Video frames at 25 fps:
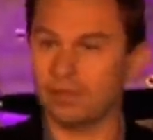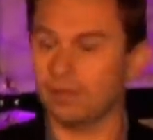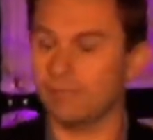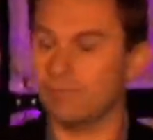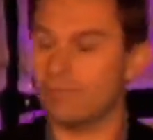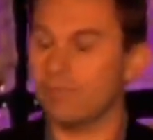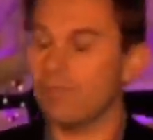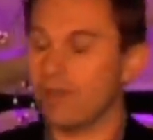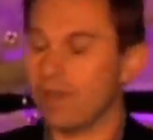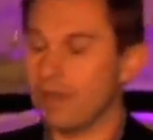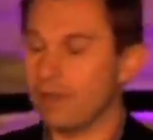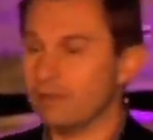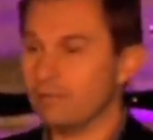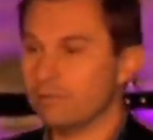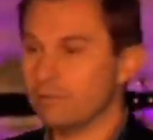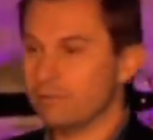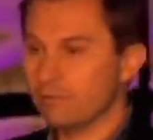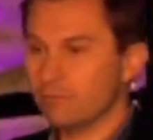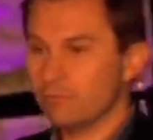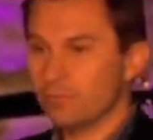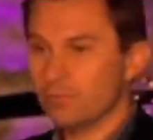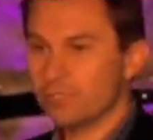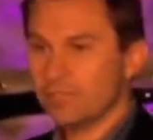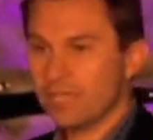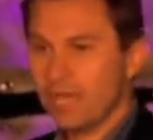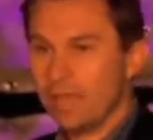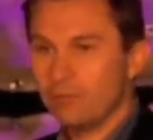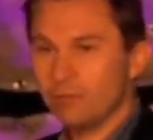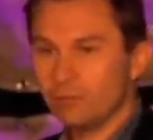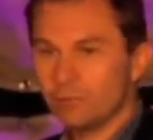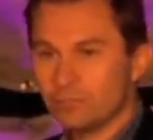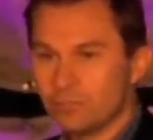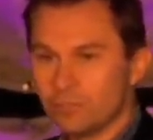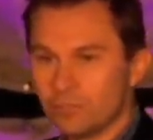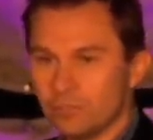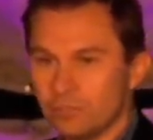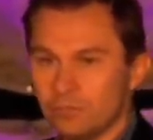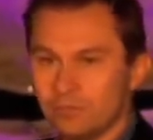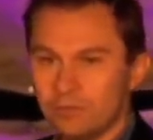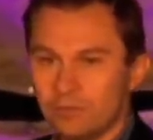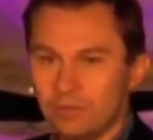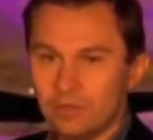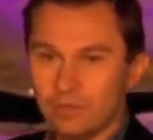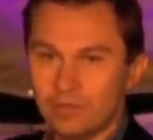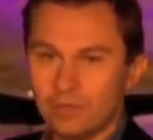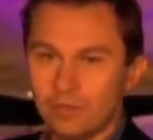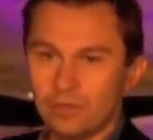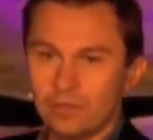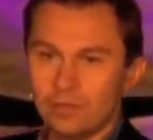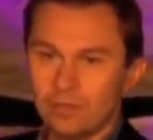that was able to
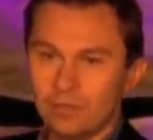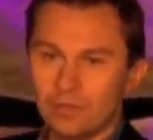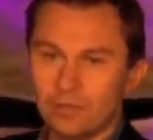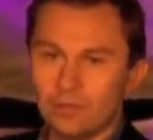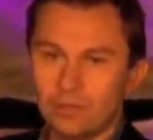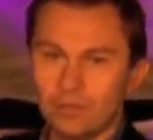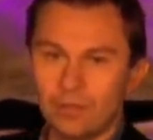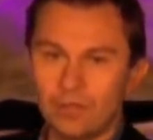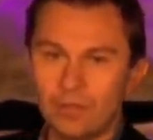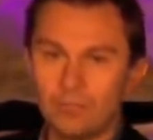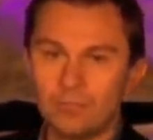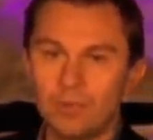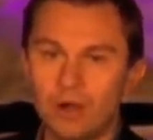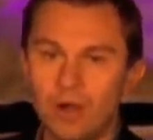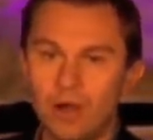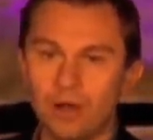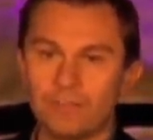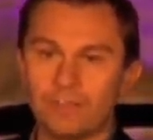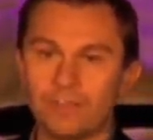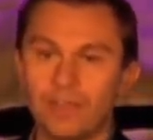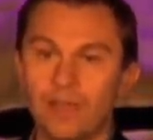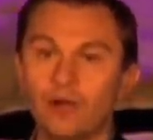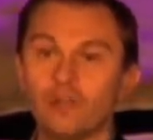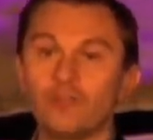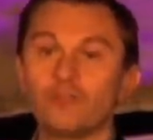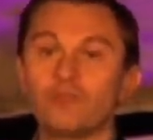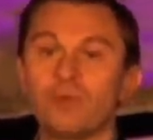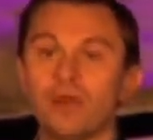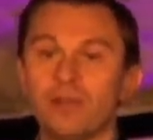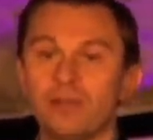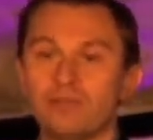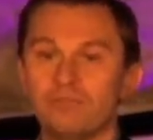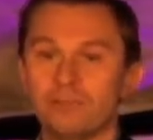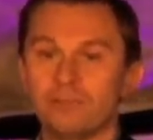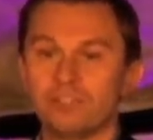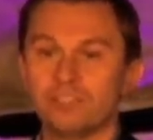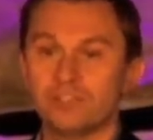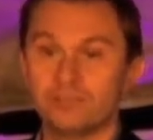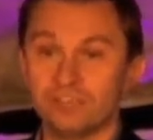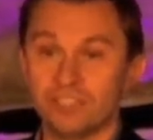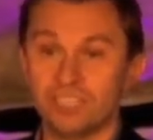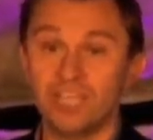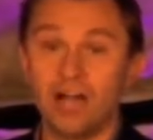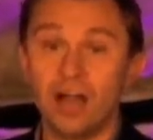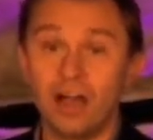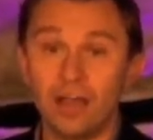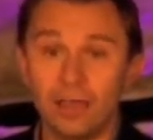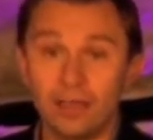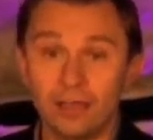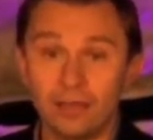impart the health benefits of a
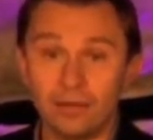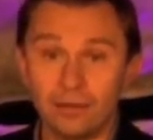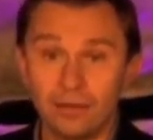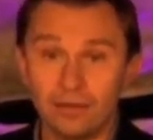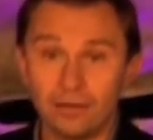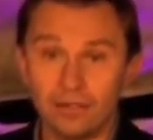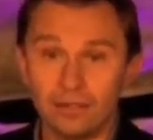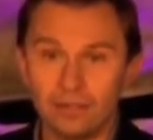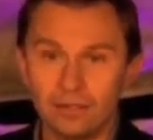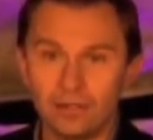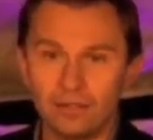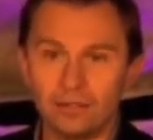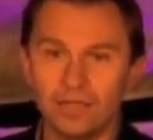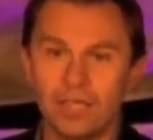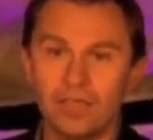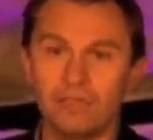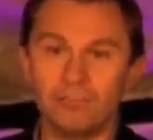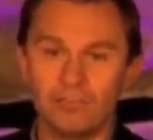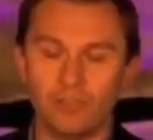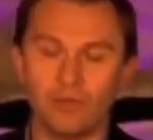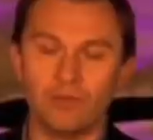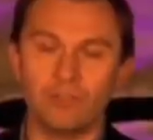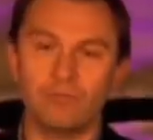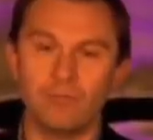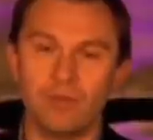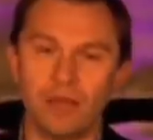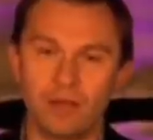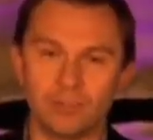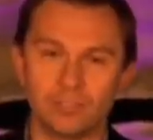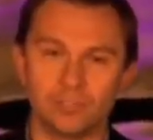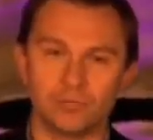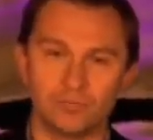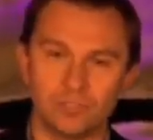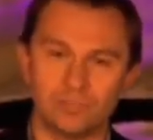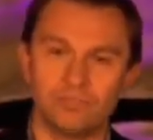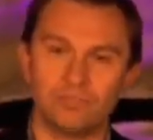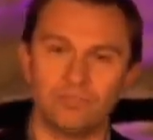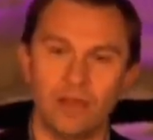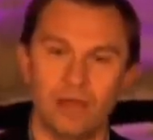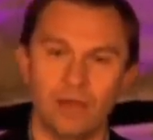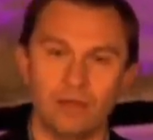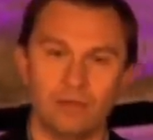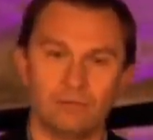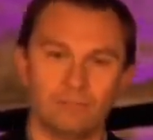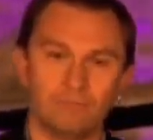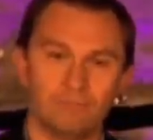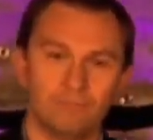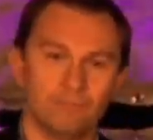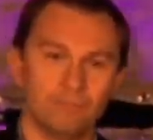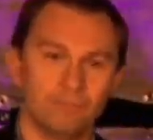diet, even though the mouse was fat.
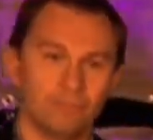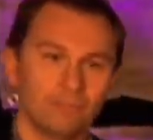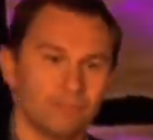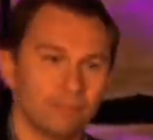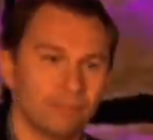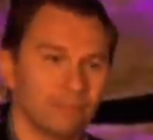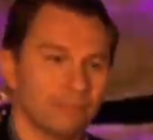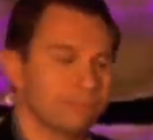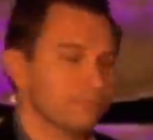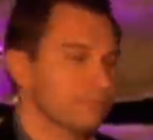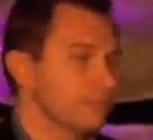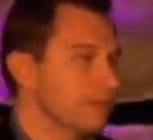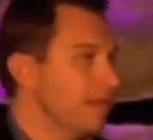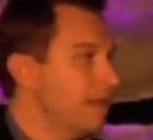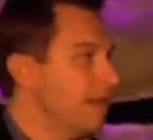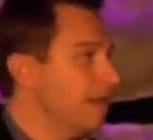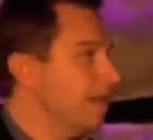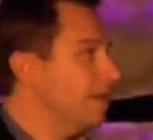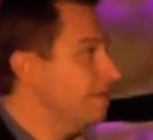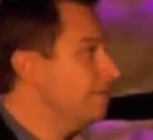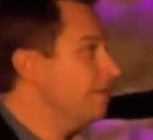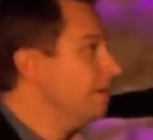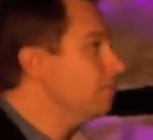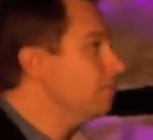And that